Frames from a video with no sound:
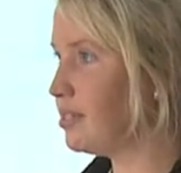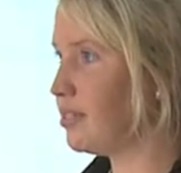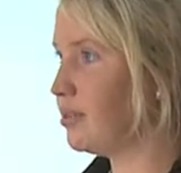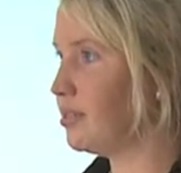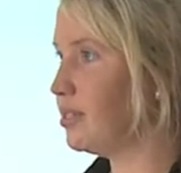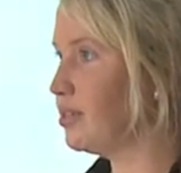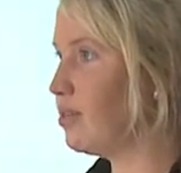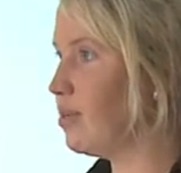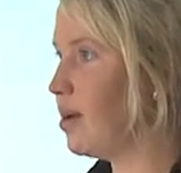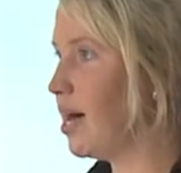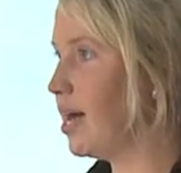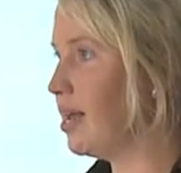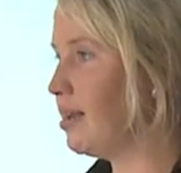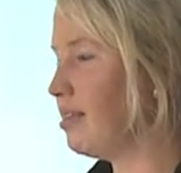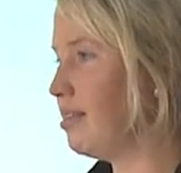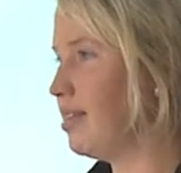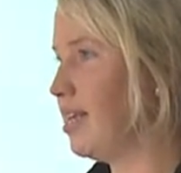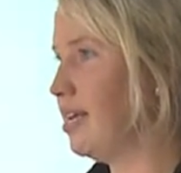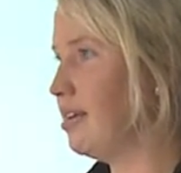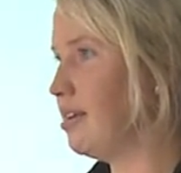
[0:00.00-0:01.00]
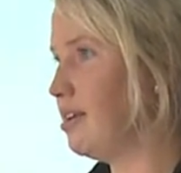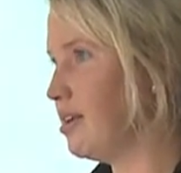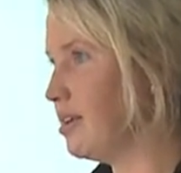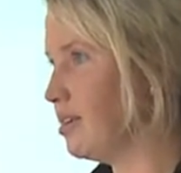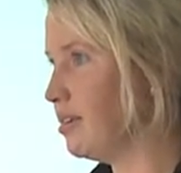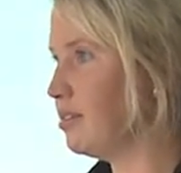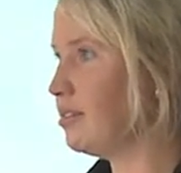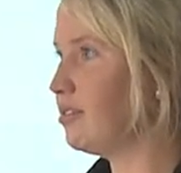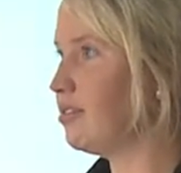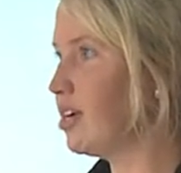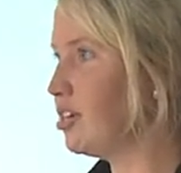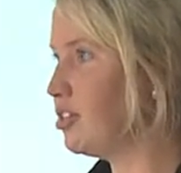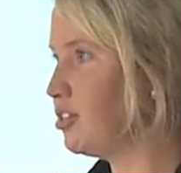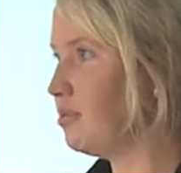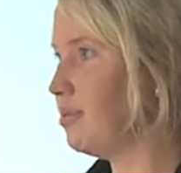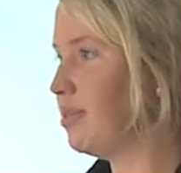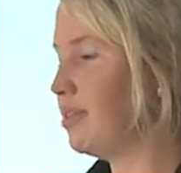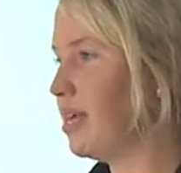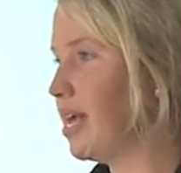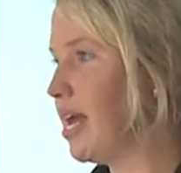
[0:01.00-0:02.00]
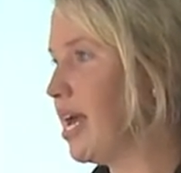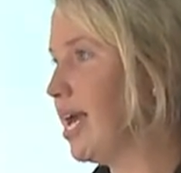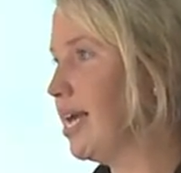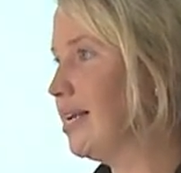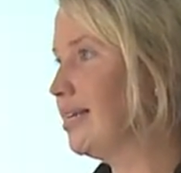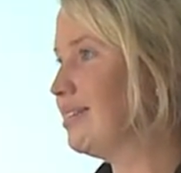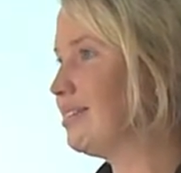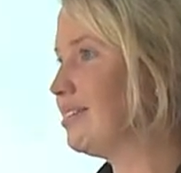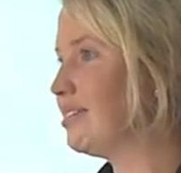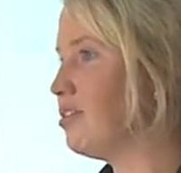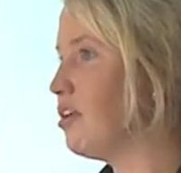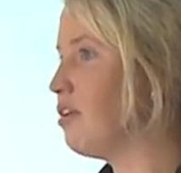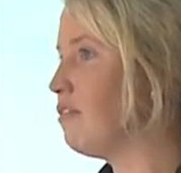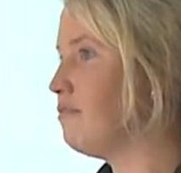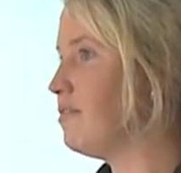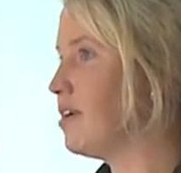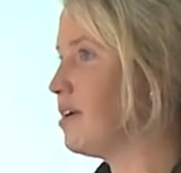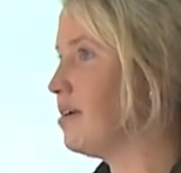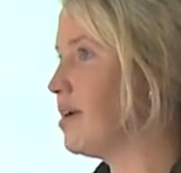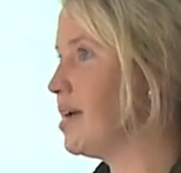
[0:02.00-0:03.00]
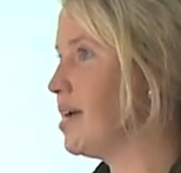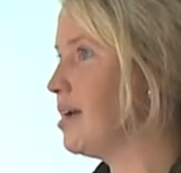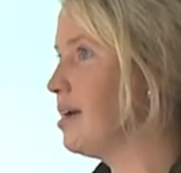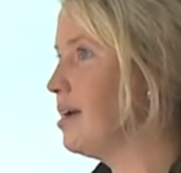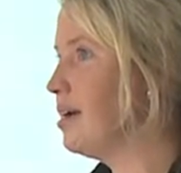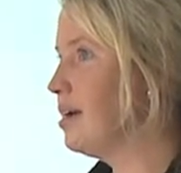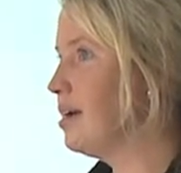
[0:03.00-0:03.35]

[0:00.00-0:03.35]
so it's quite thin, you can scrunch it with your hand, it's not very